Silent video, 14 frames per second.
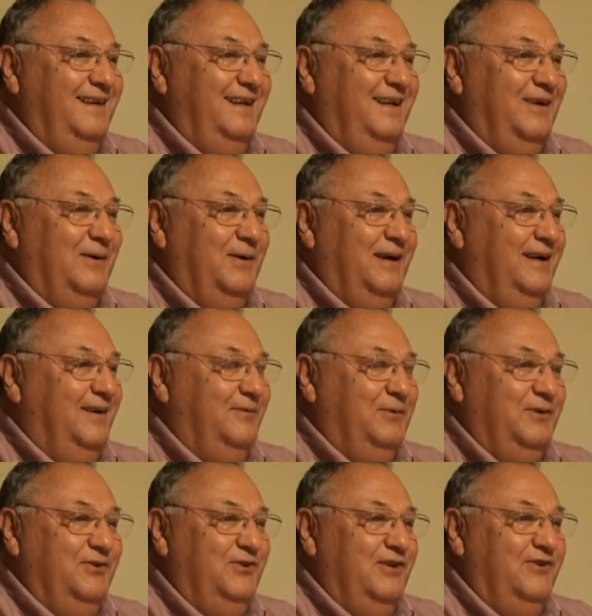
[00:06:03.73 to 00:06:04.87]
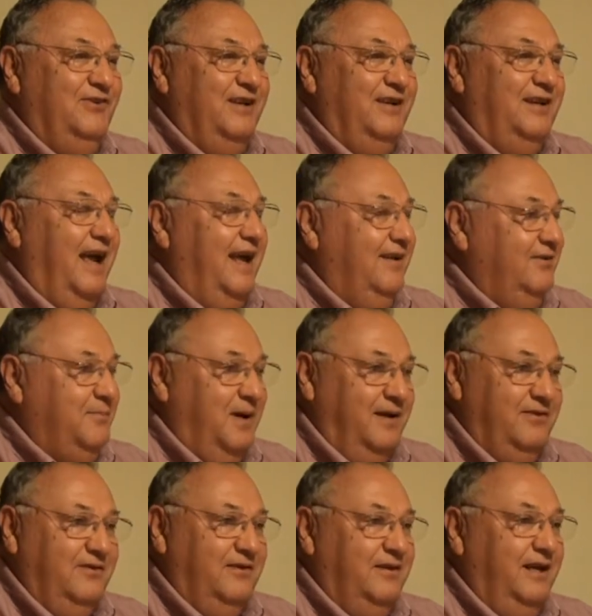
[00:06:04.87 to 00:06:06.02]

you know, was just a taskmaster.